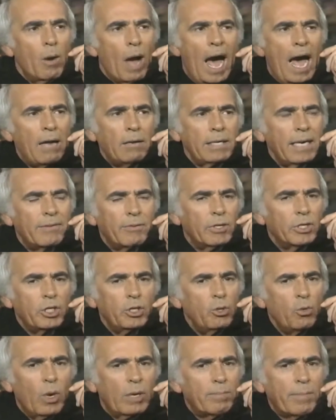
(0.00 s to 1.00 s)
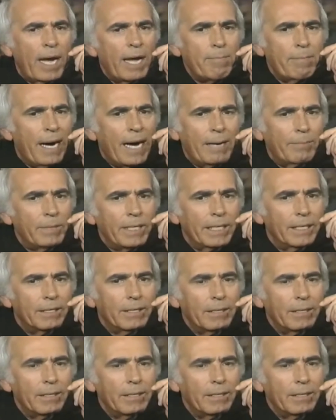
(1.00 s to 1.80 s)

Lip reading: I'll never do what my mom did